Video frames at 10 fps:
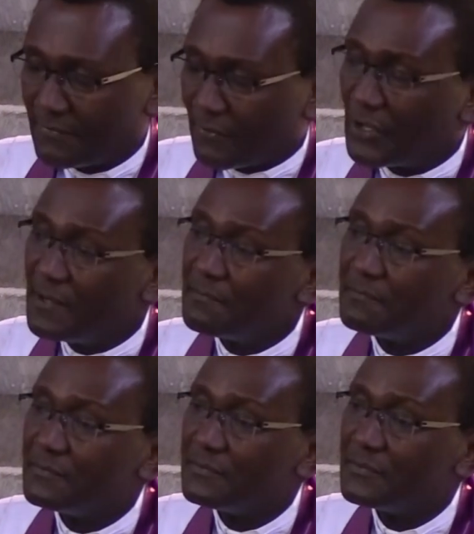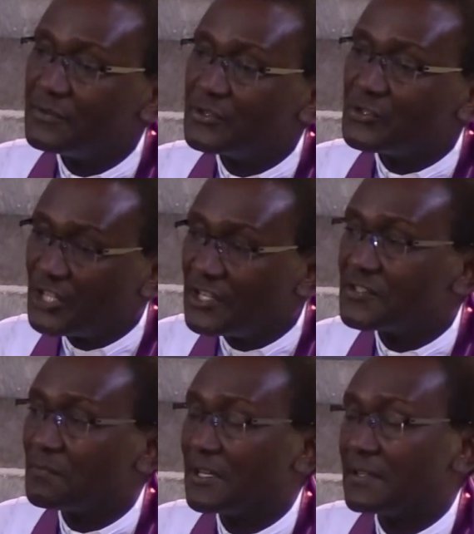for him to
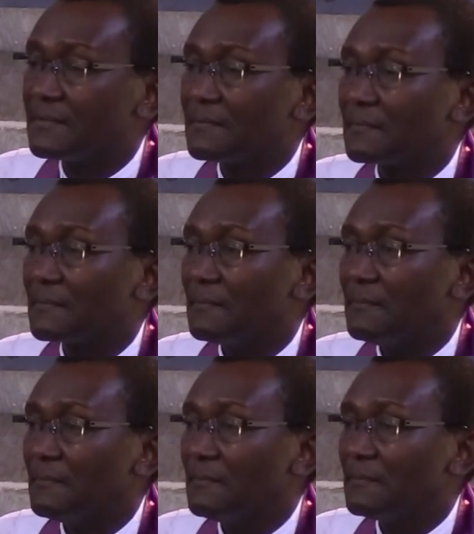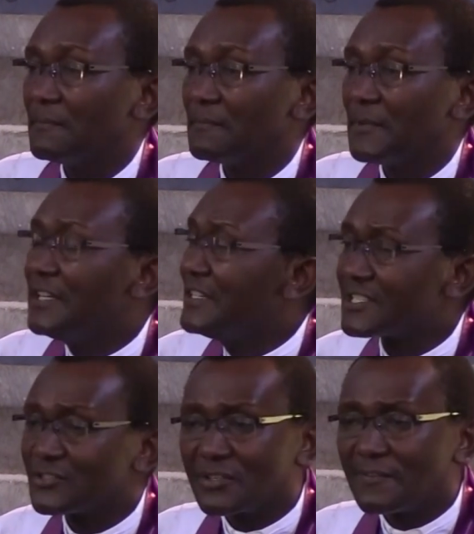change me. He
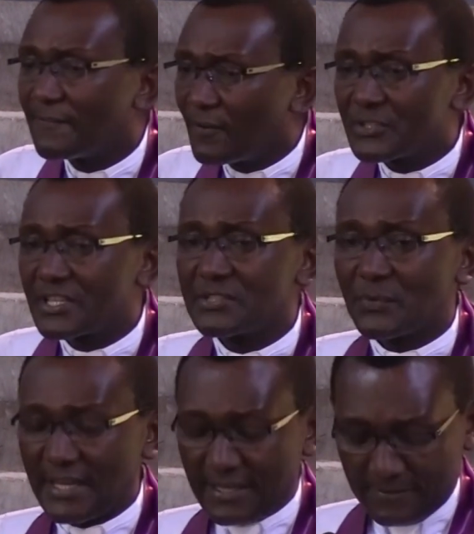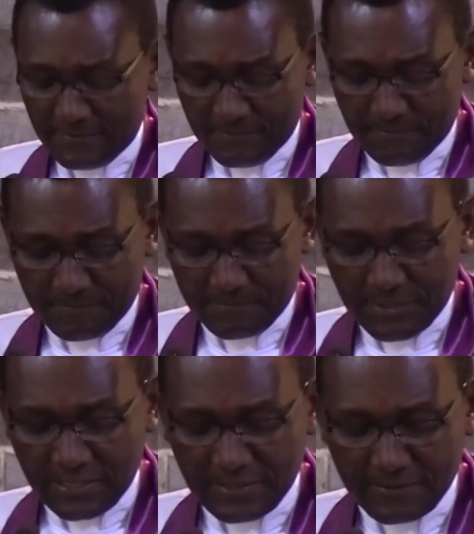does not force his way
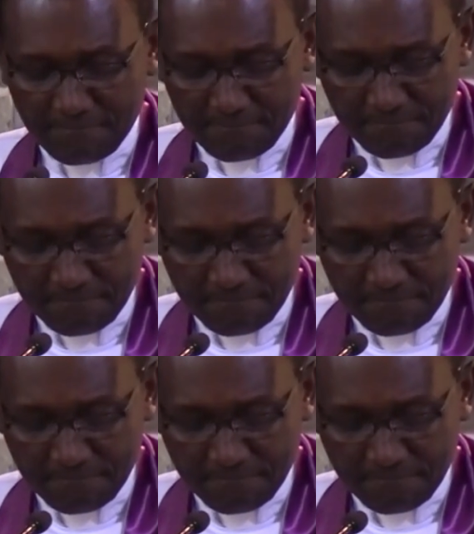in.